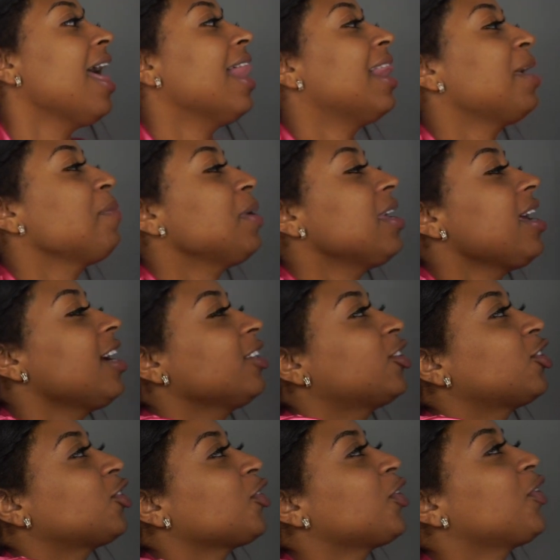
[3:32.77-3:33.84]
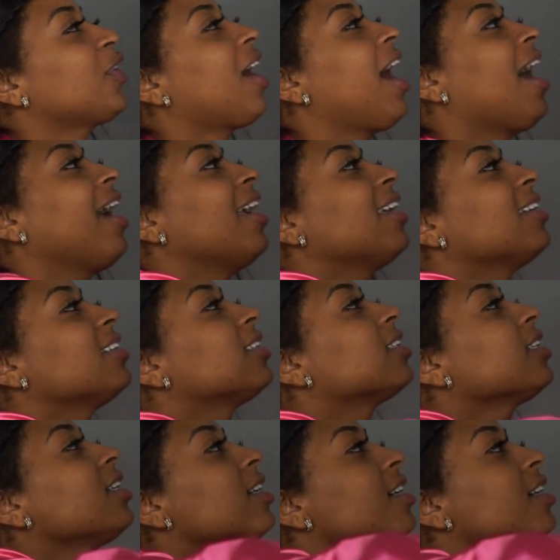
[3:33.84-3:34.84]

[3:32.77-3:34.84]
let me show you guys